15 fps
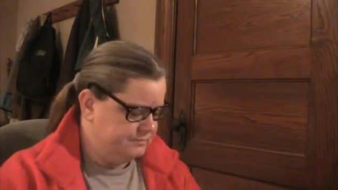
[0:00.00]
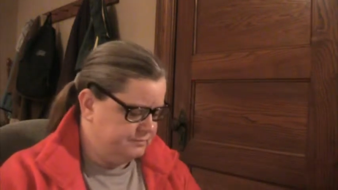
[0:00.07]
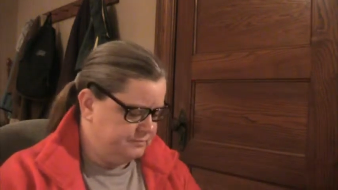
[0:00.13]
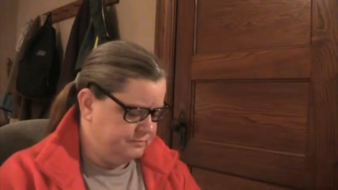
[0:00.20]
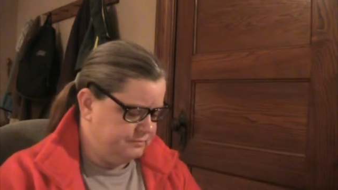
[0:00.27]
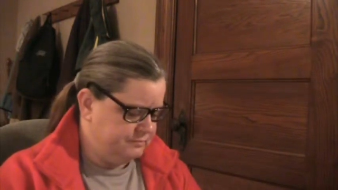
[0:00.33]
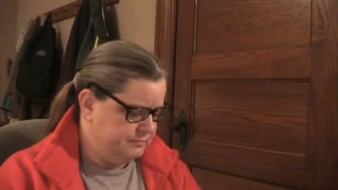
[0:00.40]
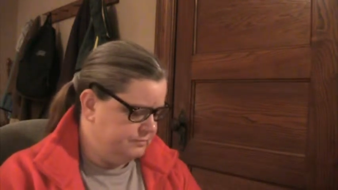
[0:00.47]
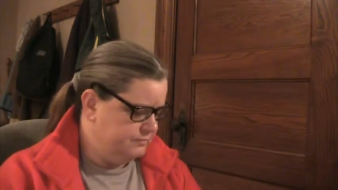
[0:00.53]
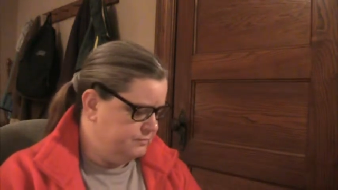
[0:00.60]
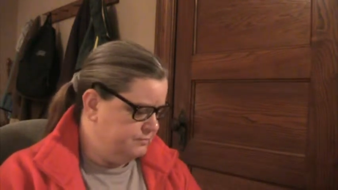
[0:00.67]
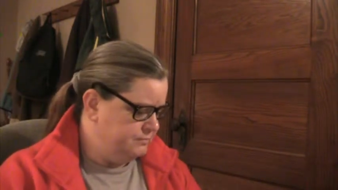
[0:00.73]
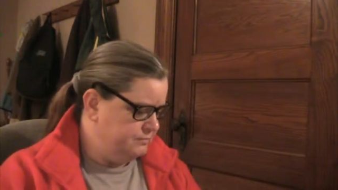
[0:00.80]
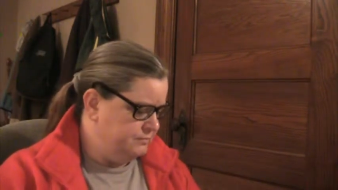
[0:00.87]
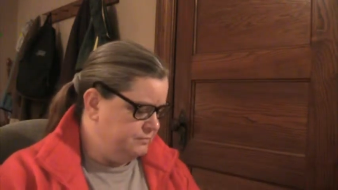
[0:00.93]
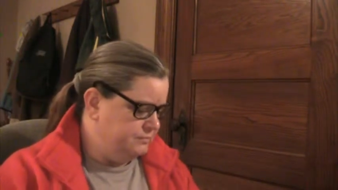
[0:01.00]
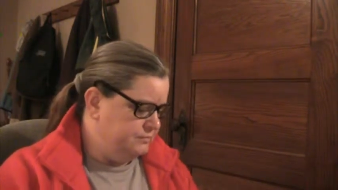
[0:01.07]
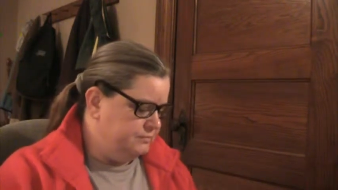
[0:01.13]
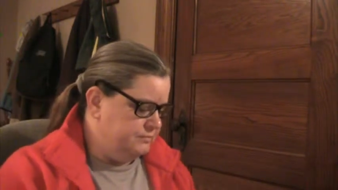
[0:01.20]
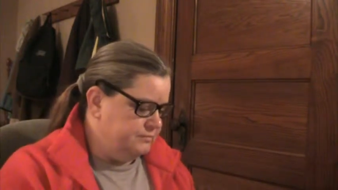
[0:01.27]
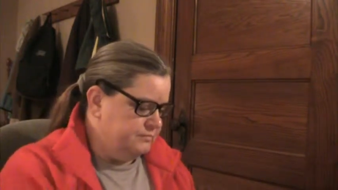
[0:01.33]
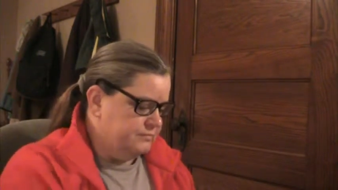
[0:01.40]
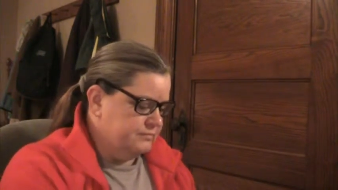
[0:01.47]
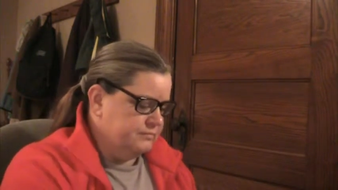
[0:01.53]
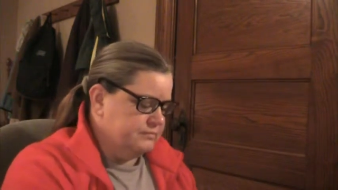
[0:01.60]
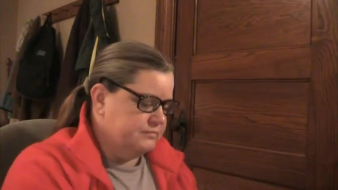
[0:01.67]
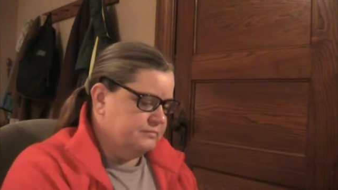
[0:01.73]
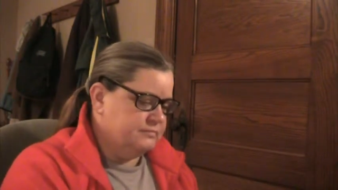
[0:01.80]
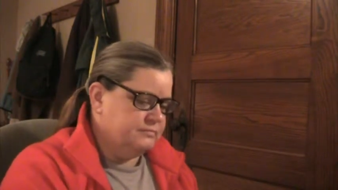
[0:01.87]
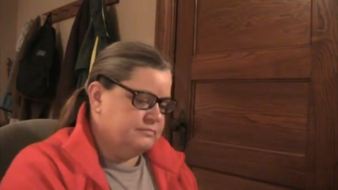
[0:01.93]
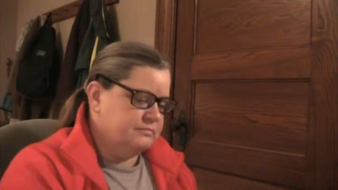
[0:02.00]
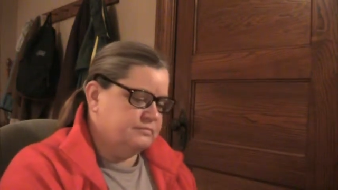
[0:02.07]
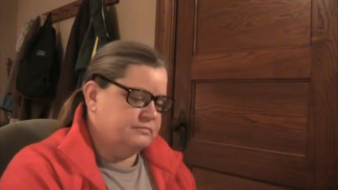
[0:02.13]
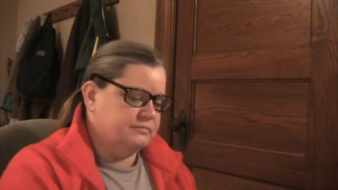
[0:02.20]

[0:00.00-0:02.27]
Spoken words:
(no one is talking)